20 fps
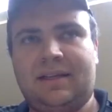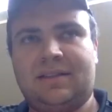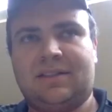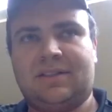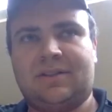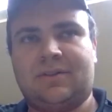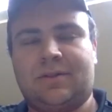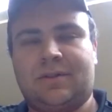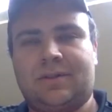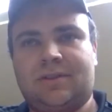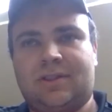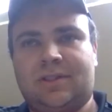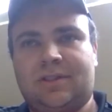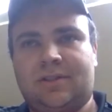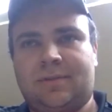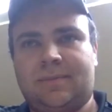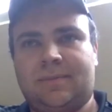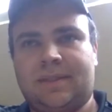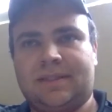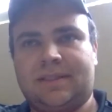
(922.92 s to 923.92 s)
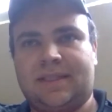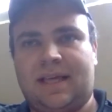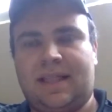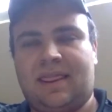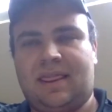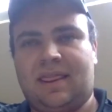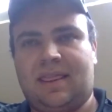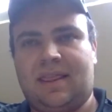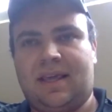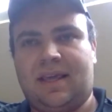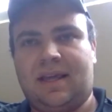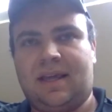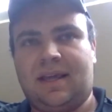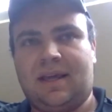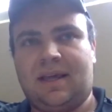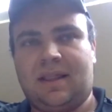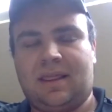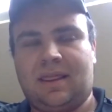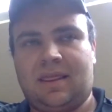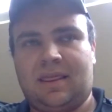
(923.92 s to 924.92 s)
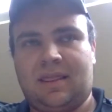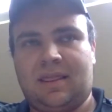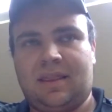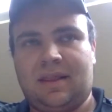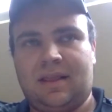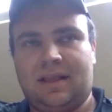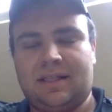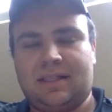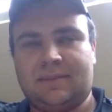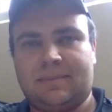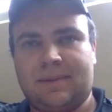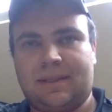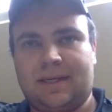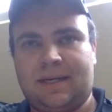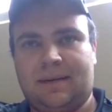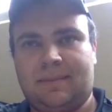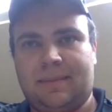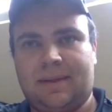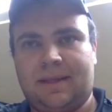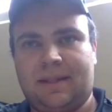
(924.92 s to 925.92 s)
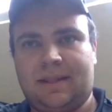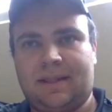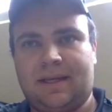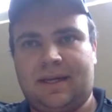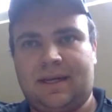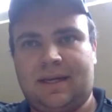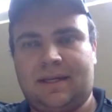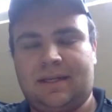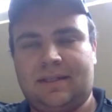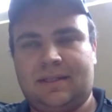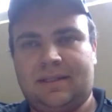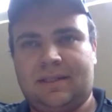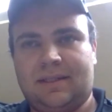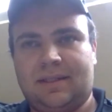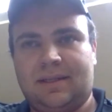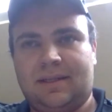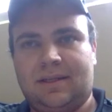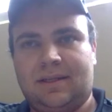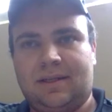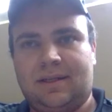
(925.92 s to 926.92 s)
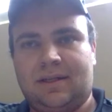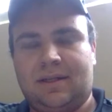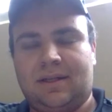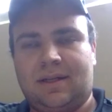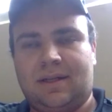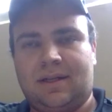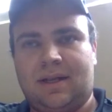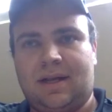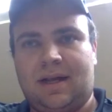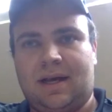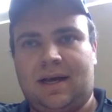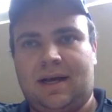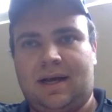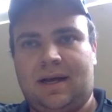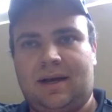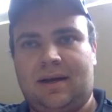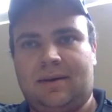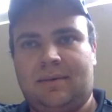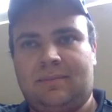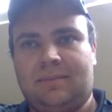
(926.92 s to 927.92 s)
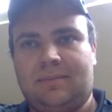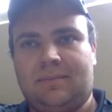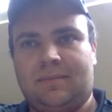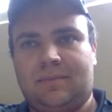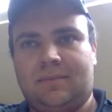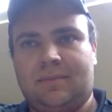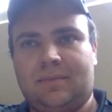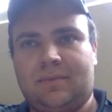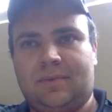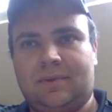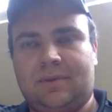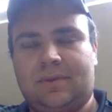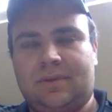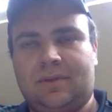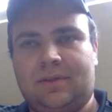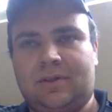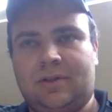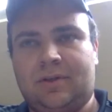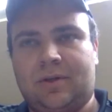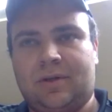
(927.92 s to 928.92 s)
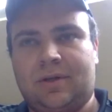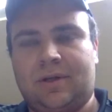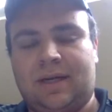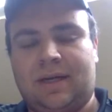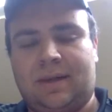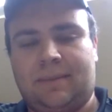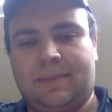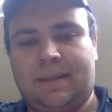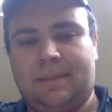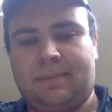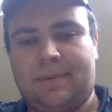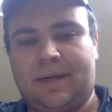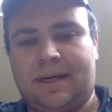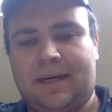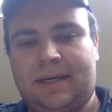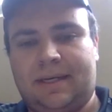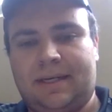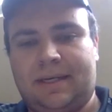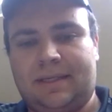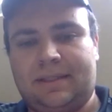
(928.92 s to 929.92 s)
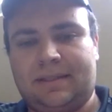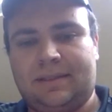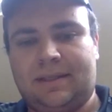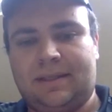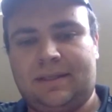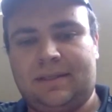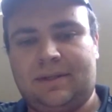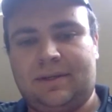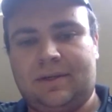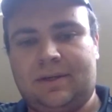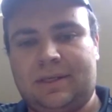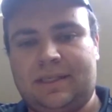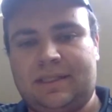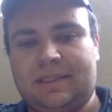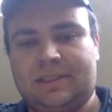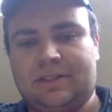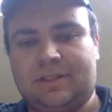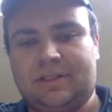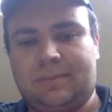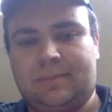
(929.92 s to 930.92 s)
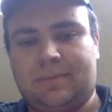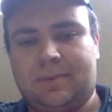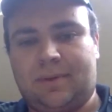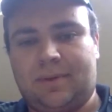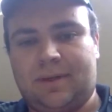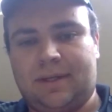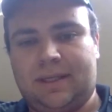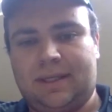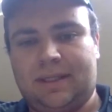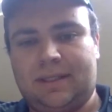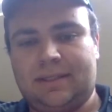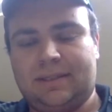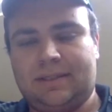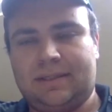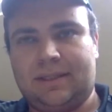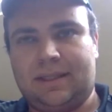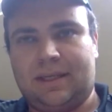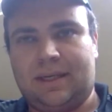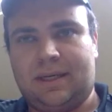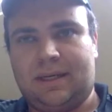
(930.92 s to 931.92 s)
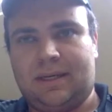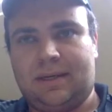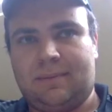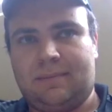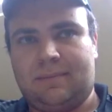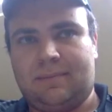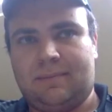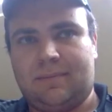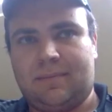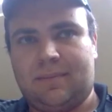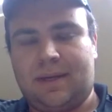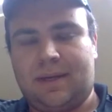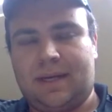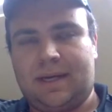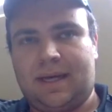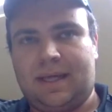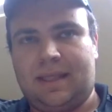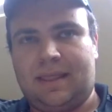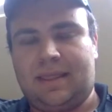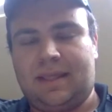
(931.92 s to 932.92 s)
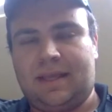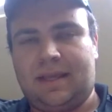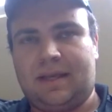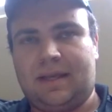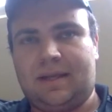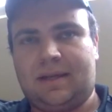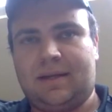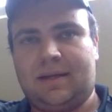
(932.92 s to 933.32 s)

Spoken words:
crucial because I think it's becoming that um, your company brand is your employees, and I think